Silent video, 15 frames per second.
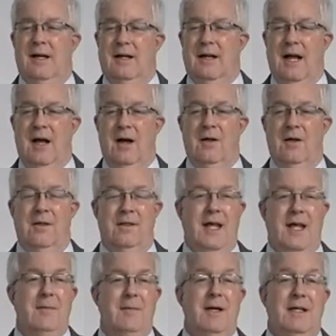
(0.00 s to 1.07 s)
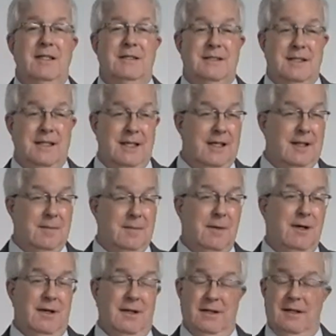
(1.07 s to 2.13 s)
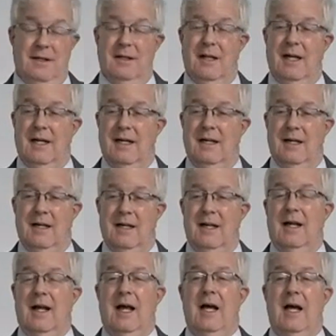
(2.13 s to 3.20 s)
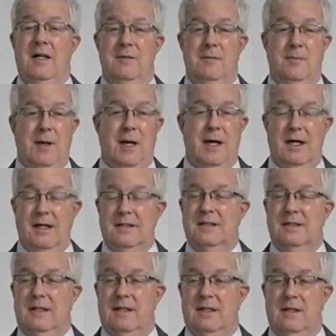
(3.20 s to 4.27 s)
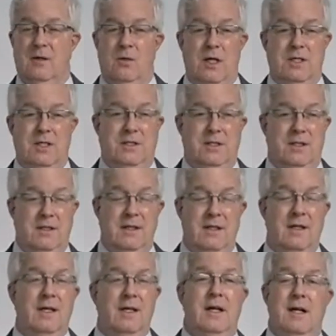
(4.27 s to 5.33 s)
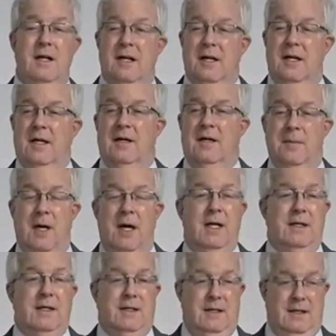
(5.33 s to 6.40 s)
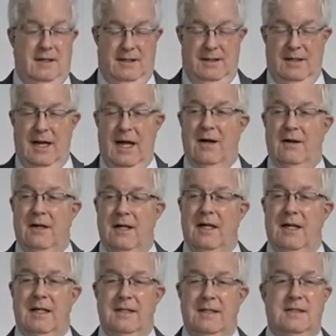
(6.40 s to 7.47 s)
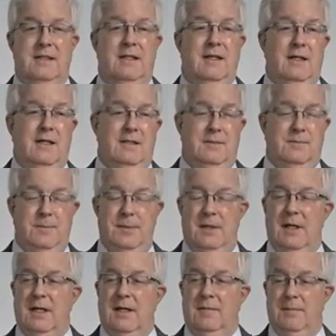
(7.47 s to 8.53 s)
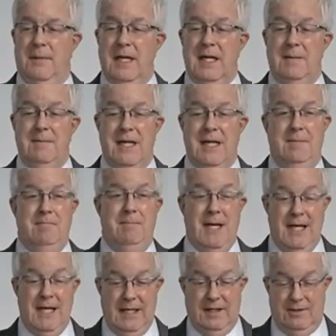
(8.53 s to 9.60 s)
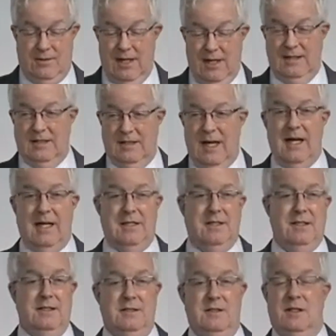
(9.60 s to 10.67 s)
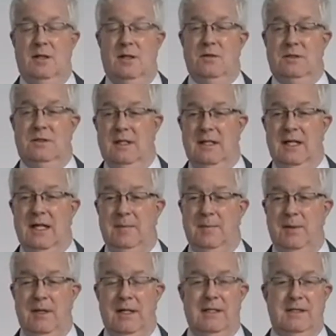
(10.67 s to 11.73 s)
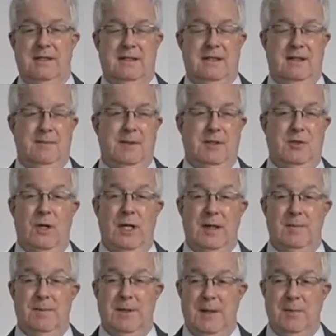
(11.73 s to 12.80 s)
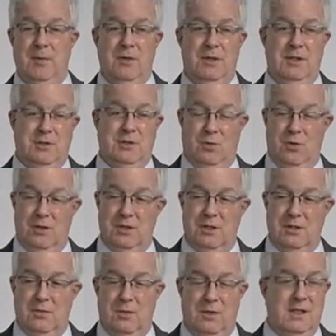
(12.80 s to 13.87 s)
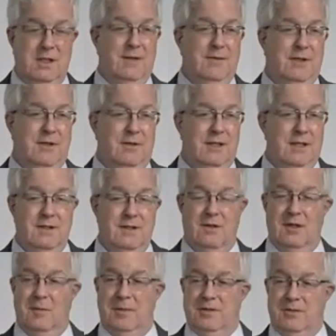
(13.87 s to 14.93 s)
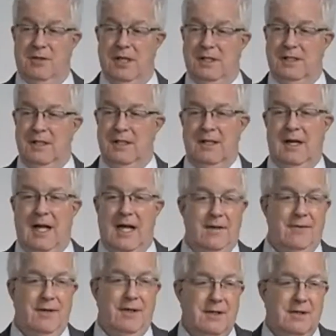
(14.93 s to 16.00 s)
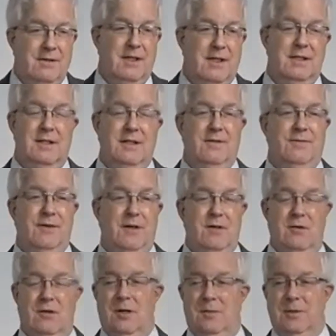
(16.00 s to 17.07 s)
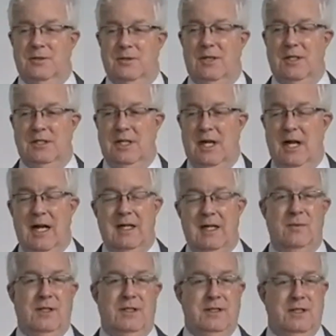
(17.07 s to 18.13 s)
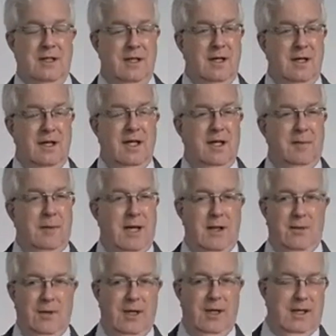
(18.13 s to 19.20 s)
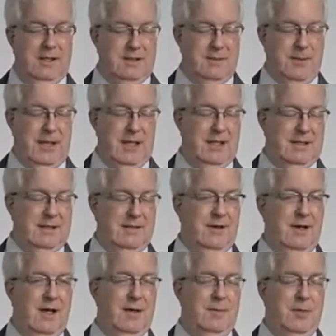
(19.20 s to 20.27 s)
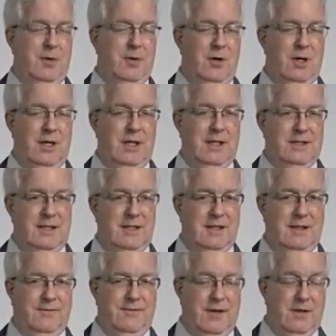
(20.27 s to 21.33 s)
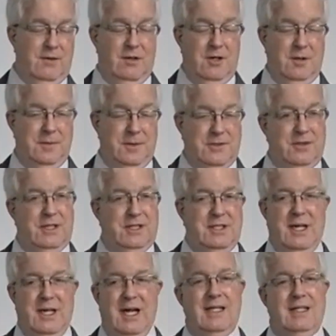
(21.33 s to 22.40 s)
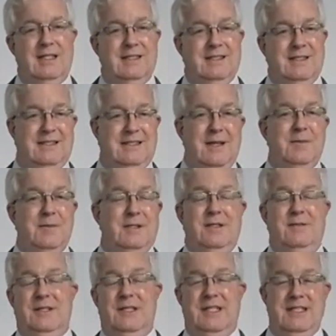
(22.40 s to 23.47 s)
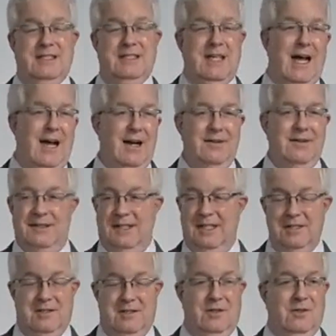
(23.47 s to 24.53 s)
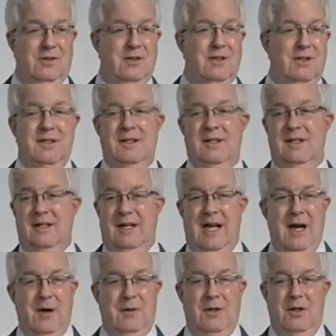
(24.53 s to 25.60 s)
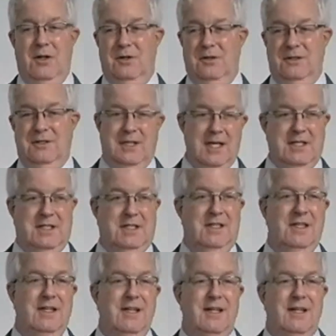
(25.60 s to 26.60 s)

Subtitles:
Now, that may seem like an out-of-the-box question, but nowadays, in many transactions, those that take place between people in Georgia where they've agreed to arbitration and haven't agreed to the Federal Arbitration Act, which, by the way, subpoenas of non-parties in the Federal Arbitration Act is the subject of an entire additional hour-long session